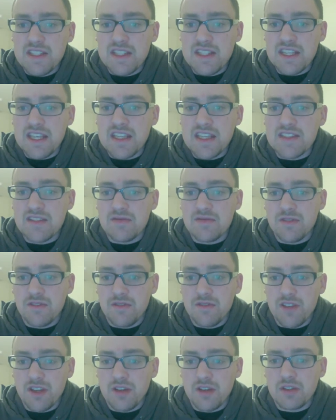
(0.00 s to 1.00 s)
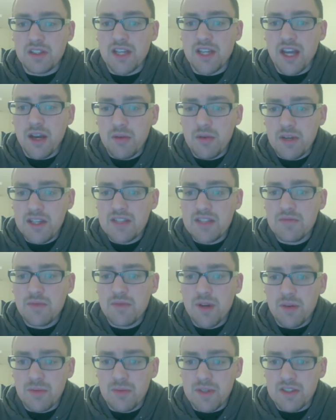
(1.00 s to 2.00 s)
is to fulfill Yahweh's
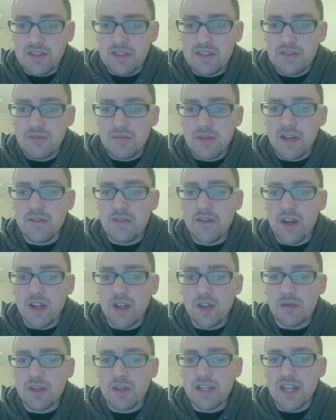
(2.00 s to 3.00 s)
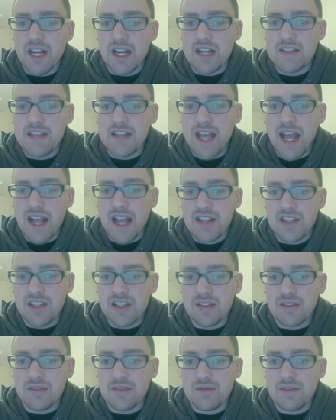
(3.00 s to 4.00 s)
purpose by following God's
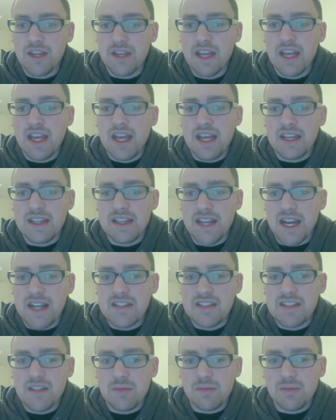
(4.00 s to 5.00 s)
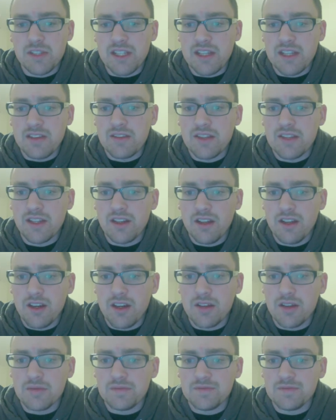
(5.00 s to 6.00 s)
action, not simply the
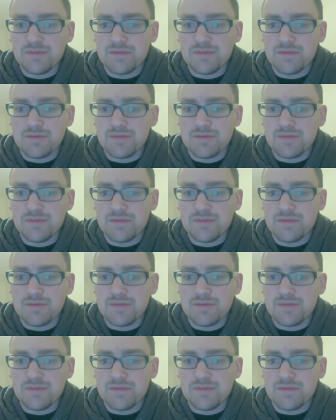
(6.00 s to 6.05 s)
law.